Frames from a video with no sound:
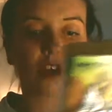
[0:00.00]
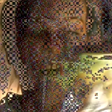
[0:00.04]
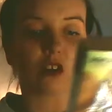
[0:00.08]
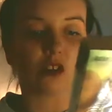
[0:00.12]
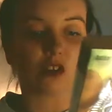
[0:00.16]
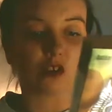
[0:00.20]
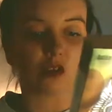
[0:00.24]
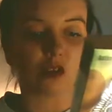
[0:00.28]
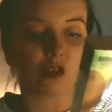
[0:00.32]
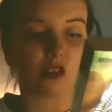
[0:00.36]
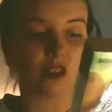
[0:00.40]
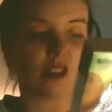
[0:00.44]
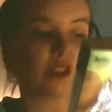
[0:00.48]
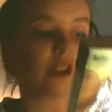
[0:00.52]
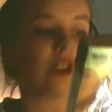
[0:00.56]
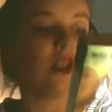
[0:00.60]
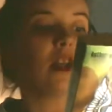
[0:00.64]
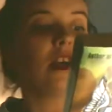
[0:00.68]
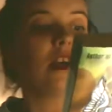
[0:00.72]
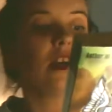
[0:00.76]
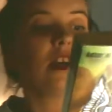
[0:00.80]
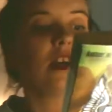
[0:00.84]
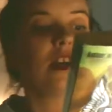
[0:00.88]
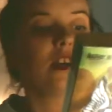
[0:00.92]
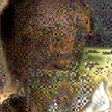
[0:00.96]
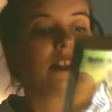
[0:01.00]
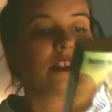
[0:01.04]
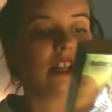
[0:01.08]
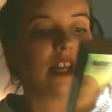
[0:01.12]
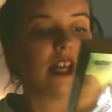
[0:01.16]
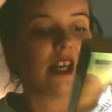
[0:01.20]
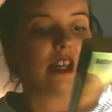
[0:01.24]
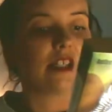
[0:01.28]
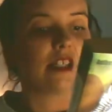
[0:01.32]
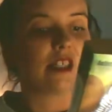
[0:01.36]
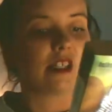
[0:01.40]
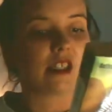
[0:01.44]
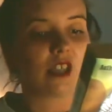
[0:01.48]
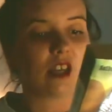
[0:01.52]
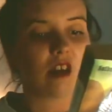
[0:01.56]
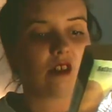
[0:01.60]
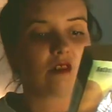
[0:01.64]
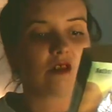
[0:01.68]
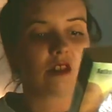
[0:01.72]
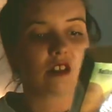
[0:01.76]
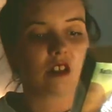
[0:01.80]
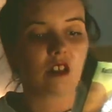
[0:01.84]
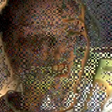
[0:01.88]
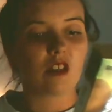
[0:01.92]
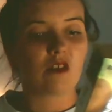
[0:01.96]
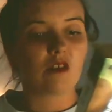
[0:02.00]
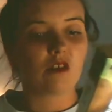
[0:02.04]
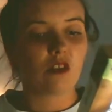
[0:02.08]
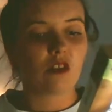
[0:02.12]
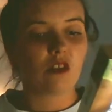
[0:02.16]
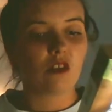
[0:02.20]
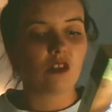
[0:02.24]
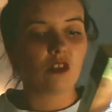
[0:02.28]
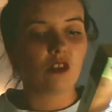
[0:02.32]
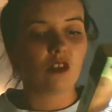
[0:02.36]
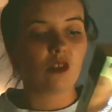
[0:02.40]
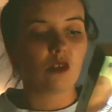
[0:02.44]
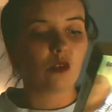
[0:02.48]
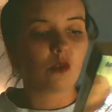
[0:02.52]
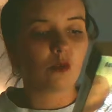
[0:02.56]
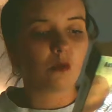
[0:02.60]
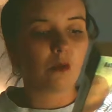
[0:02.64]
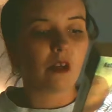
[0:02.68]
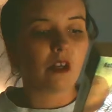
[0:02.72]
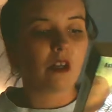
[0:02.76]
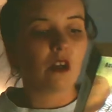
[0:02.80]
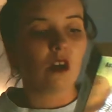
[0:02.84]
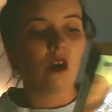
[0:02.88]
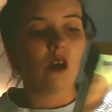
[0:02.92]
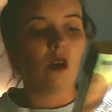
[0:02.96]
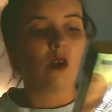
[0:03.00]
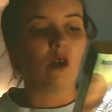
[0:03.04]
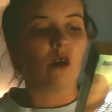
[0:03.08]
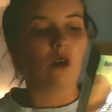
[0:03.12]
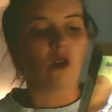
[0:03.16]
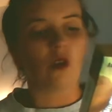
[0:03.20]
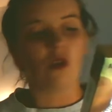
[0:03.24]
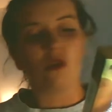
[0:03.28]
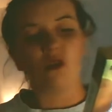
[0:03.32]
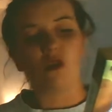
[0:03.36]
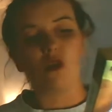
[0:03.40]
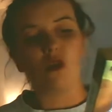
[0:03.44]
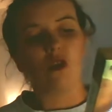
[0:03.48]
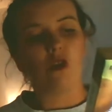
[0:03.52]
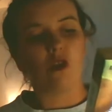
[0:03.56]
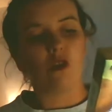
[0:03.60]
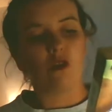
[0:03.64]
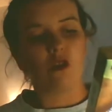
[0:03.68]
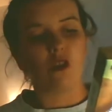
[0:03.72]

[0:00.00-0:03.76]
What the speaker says: choice to head south to safety on neutral Spain or go north on a